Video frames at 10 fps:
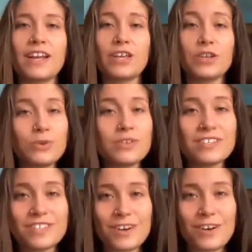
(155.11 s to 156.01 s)
you
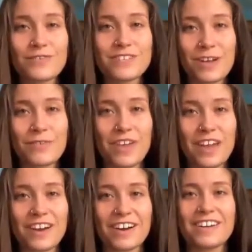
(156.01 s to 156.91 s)
deserve self
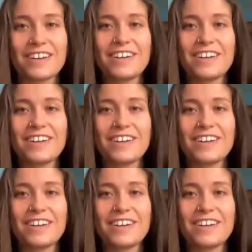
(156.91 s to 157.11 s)
care.